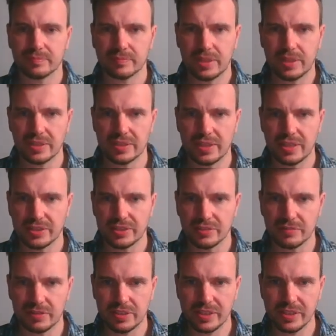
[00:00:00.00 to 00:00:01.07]
that's h
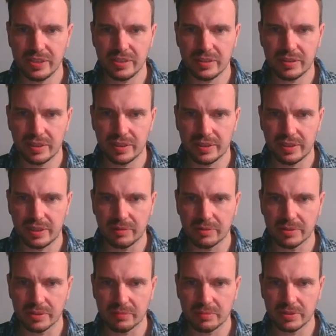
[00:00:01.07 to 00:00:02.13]
of t. And now we
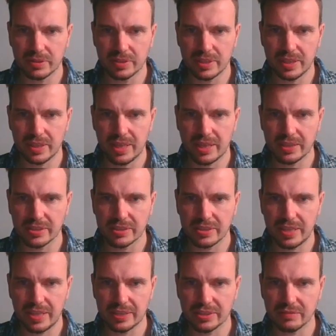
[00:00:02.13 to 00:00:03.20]
simply say h
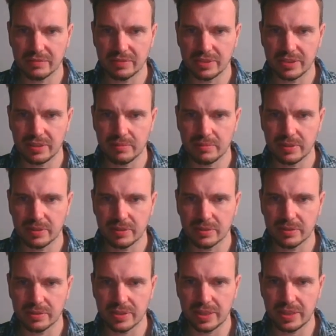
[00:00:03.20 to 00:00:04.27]
dash of t
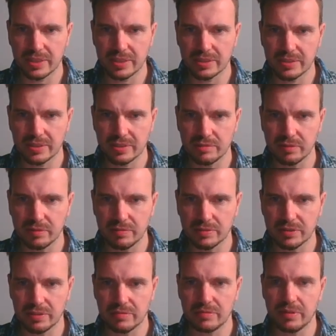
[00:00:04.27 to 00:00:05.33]
because that is the
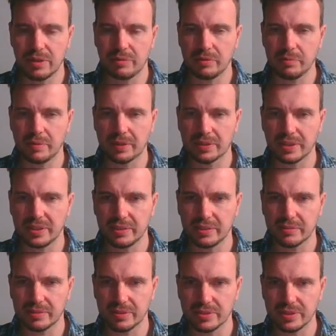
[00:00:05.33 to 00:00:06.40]
derivative and we make that
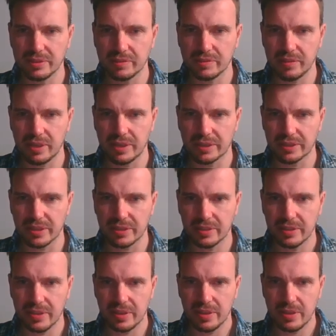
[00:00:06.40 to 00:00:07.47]
equal to zero later.
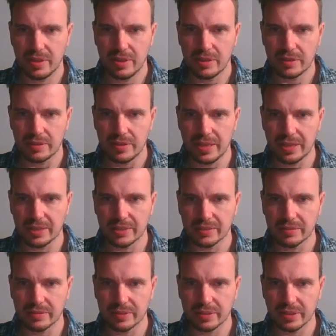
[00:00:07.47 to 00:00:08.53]
Negative
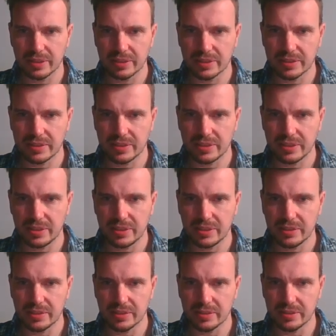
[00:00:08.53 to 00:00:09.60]

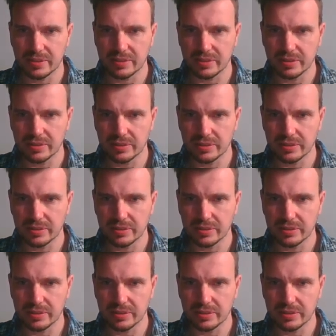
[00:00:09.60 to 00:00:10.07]
6t to the